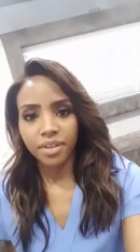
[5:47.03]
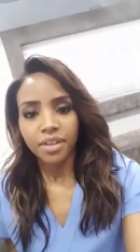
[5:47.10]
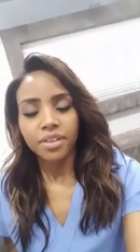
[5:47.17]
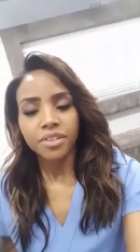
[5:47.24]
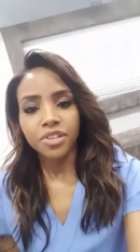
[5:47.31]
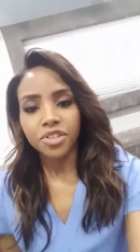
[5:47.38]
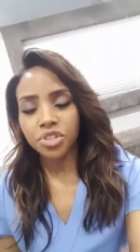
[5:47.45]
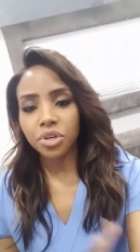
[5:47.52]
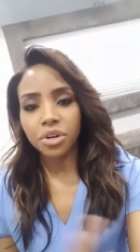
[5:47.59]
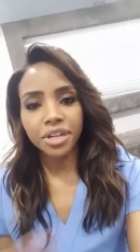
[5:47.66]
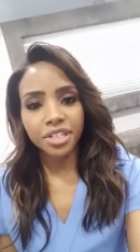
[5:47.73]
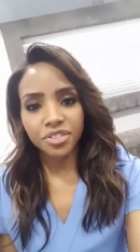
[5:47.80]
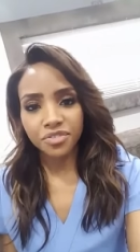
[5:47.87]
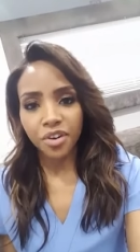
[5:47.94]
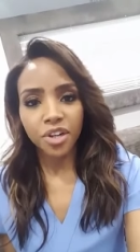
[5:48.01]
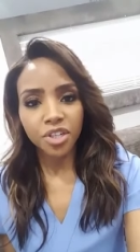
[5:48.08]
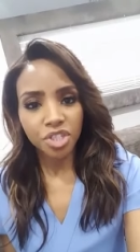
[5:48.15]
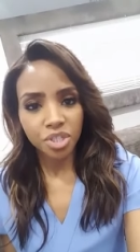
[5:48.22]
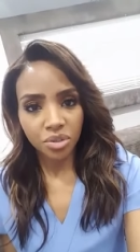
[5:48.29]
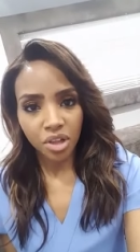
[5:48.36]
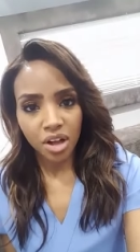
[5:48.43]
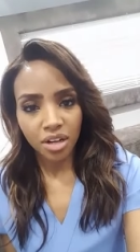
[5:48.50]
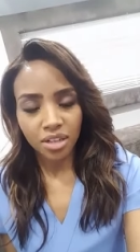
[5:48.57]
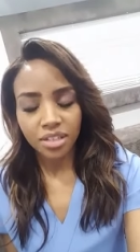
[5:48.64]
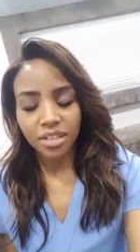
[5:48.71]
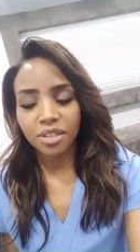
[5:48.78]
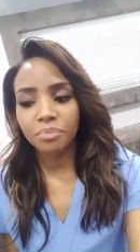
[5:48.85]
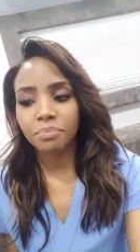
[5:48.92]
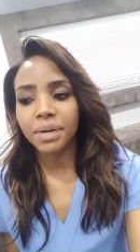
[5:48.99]
The story is far too
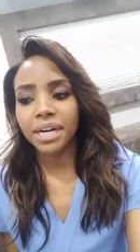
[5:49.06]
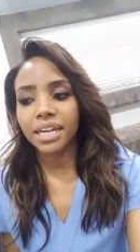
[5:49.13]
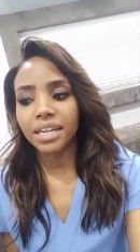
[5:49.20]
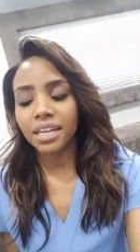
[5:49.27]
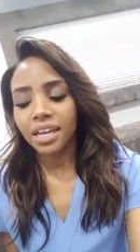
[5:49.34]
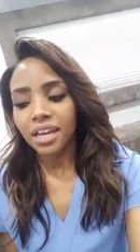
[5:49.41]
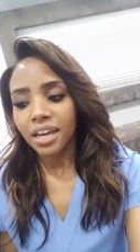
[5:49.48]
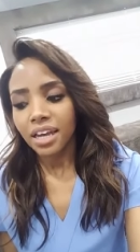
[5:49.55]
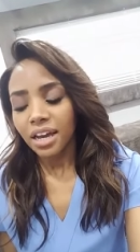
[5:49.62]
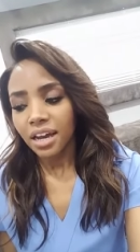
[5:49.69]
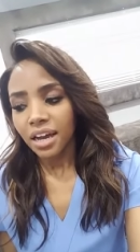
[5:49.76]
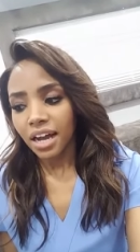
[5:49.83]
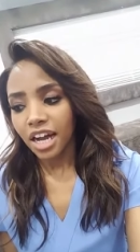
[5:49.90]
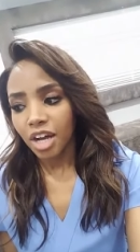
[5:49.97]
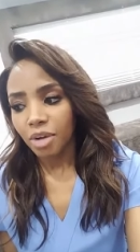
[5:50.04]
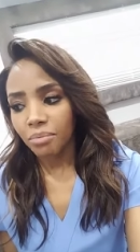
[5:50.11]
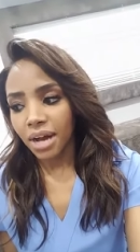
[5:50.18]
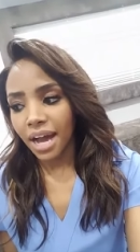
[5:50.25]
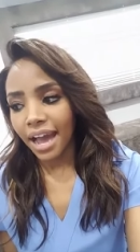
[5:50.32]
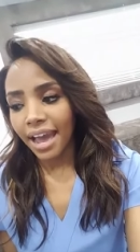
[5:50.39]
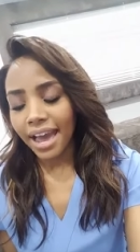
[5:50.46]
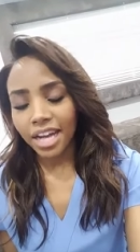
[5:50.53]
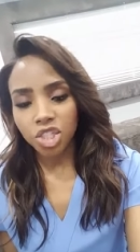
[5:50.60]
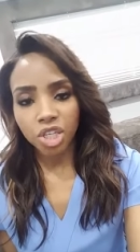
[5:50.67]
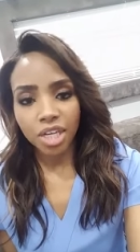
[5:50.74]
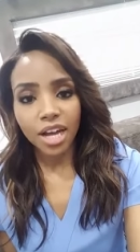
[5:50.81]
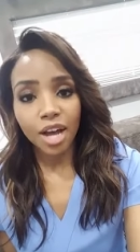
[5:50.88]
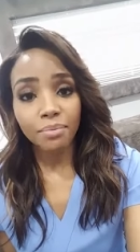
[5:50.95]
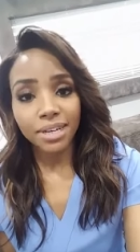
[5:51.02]
long, but um, I
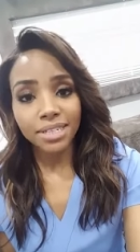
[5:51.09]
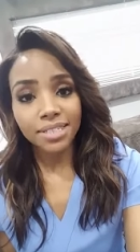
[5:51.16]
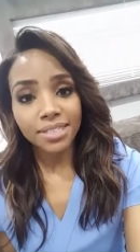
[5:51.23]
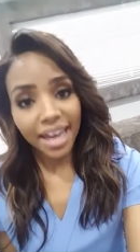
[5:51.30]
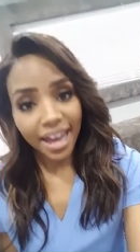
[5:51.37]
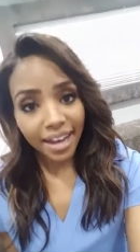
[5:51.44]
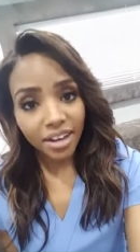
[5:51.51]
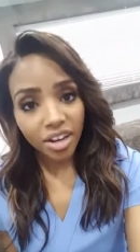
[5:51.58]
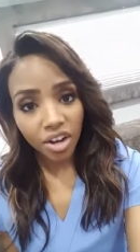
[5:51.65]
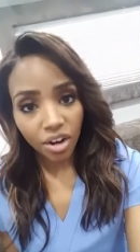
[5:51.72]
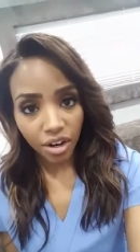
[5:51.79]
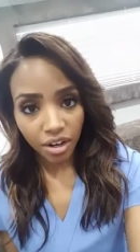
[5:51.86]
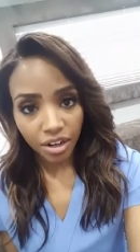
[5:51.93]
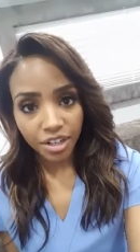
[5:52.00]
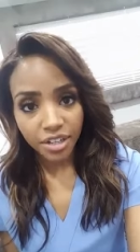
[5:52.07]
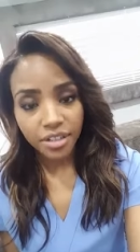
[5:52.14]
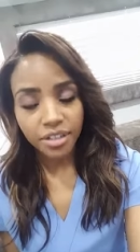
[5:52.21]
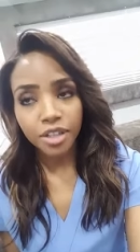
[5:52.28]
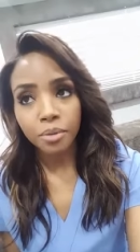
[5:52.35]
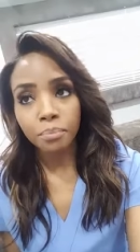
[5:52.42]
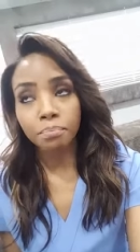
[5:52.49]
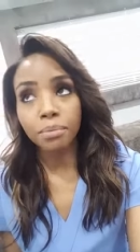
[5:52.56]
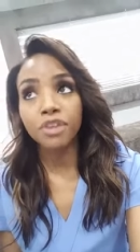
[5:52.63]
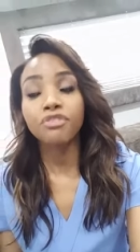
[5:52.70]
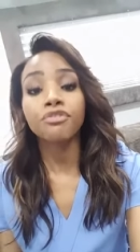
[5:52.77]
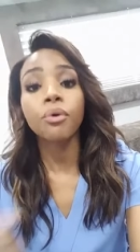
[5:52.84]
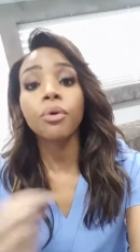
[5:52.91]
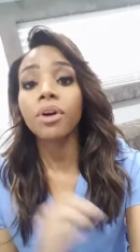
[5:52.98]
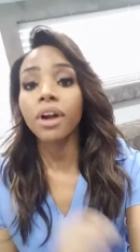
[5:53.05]
actually got my SAG card
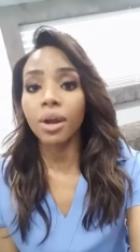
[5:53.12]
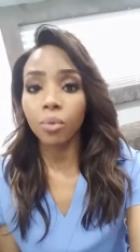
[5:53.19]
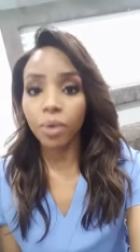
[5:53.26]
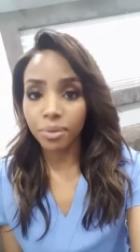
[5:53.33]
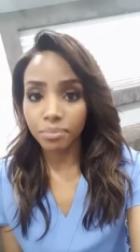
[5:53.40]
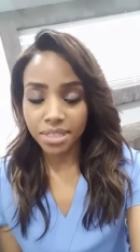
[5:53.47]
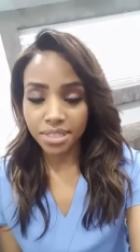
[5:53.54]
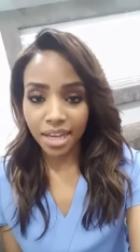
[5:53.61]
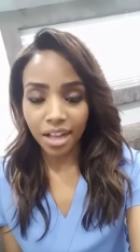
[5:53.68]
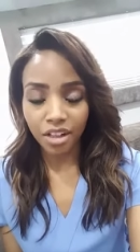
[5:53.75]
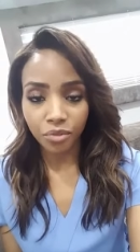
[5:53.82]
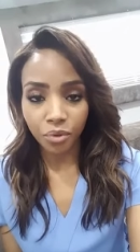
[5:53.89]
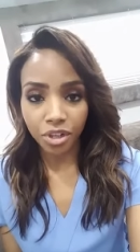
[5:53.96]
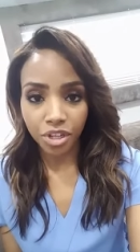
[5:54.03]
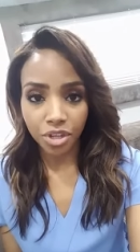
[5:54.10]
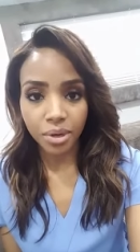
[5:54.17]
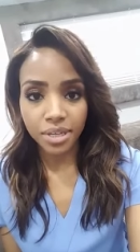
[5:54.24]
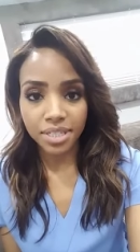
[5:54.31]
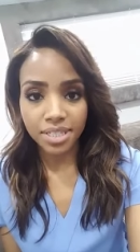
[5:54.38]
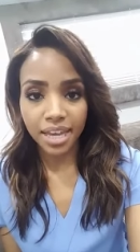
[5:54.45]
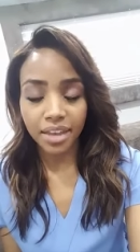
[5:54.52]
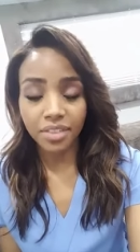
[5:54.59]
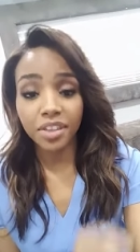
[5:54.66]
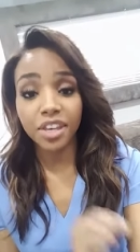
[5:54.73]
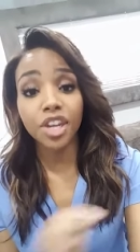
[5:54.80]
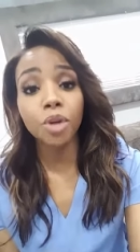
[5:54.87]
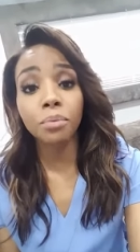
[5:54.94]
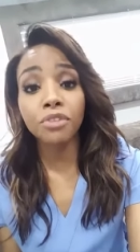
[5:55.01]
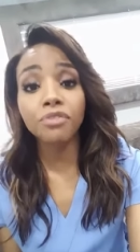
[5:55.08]
before I won Miss California USA, the
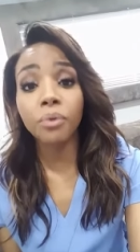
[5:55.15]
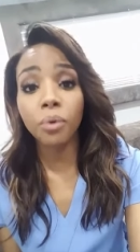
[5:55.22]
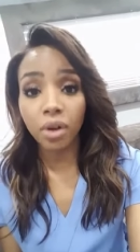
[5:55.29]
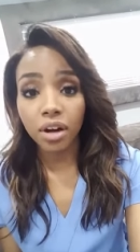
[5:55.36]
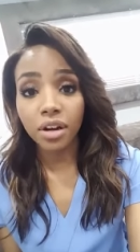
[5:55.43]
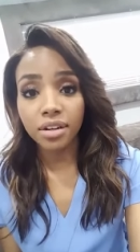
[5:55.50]
year before.